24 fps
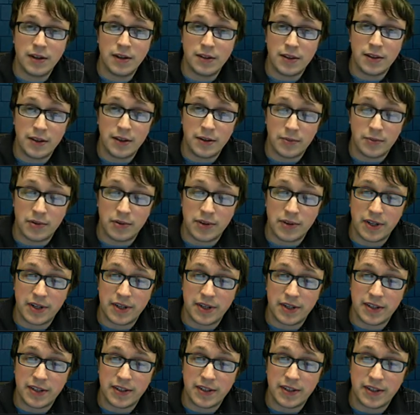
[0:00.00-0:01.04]
They're pretty
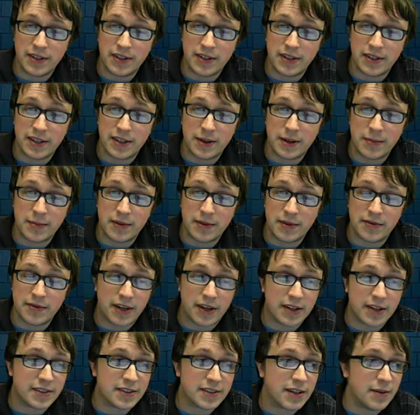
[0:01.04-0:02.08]
easy to set up. I've got
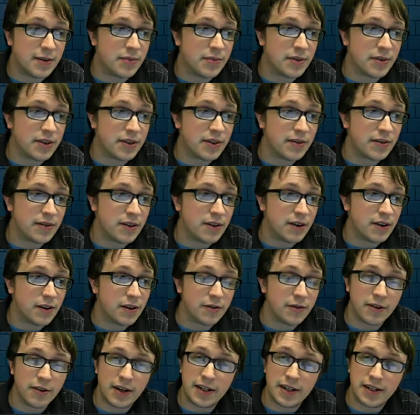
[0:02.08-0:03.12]
a template
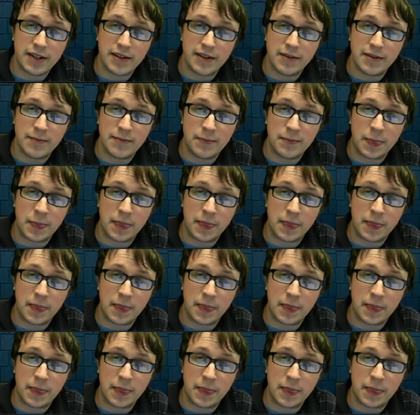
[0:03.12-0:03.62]
already.